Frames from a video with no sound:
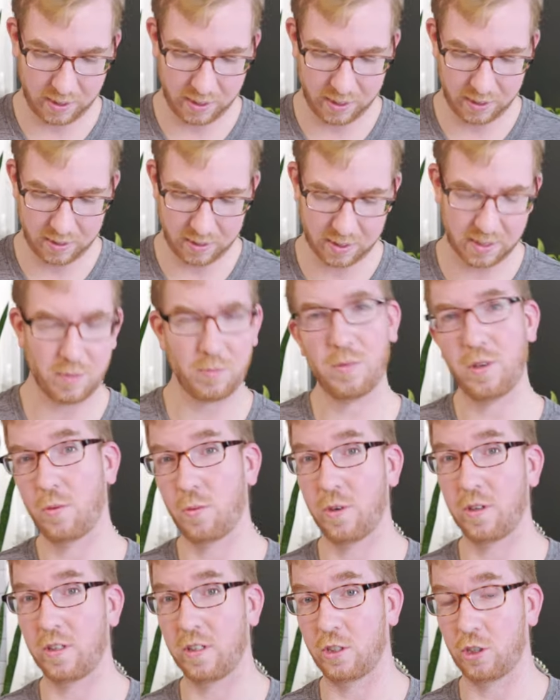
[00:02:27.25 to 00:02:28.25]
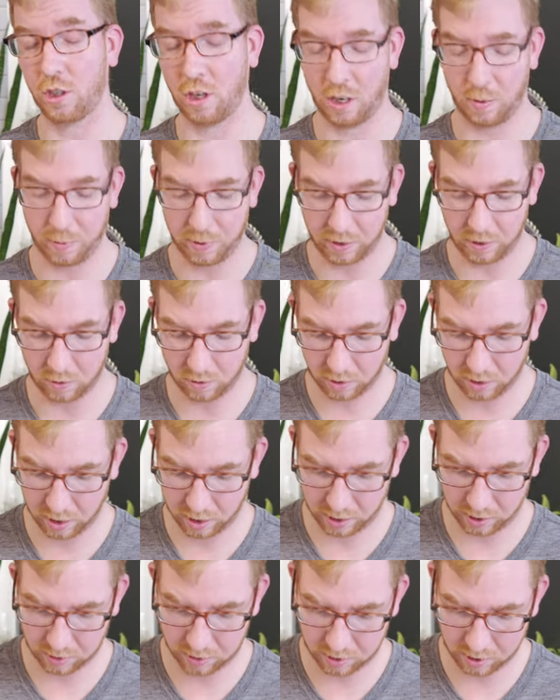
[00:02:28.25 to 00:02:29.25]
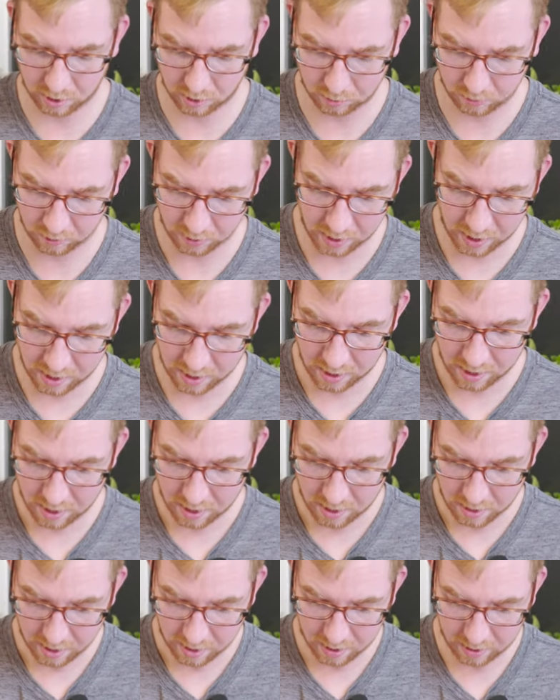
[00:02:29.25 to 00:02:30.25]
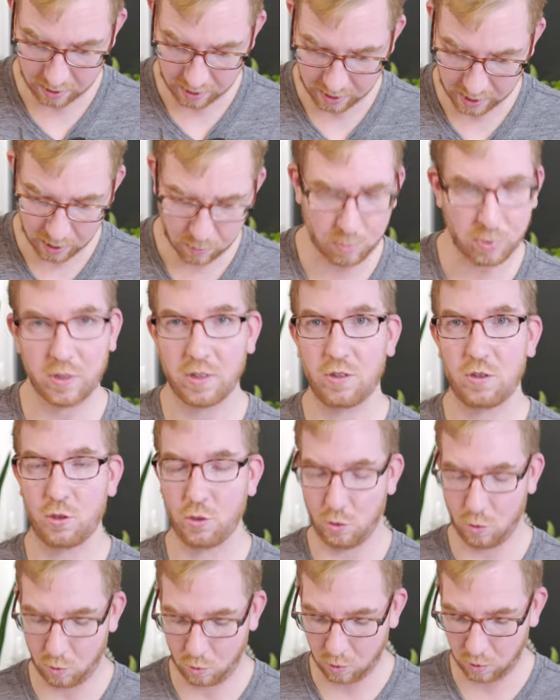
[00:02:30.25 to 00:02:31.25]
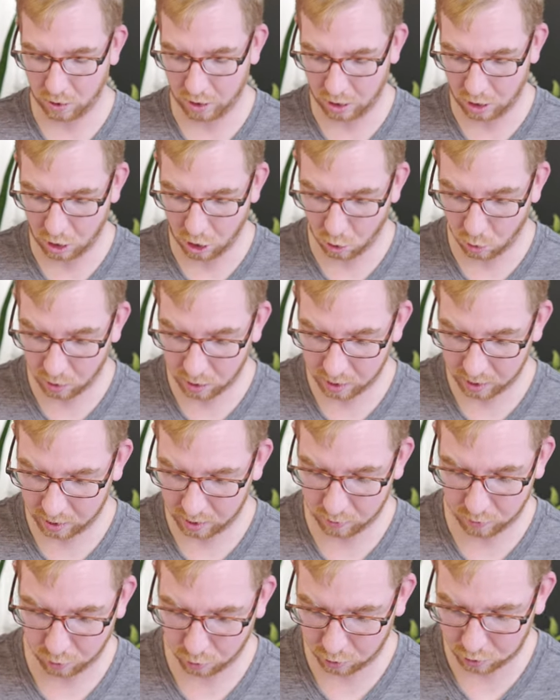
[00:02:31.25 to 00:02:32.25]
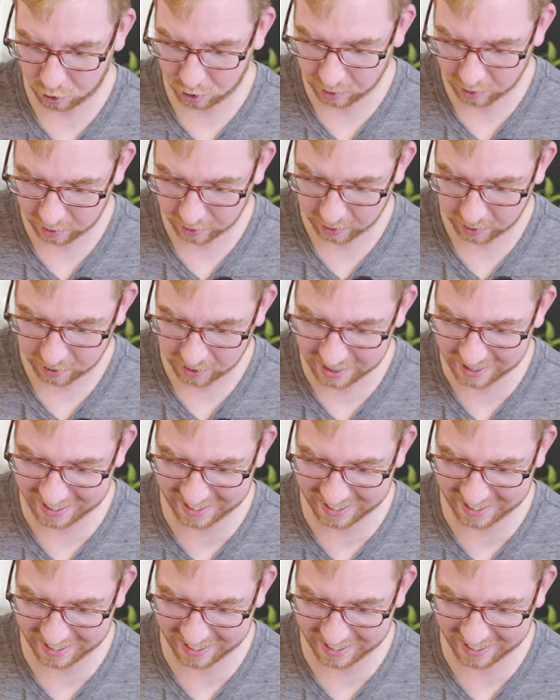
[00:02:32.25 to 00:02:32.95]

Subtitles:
These can be really sharp and you'll cut yourself. It happened to Noah, unfortunately,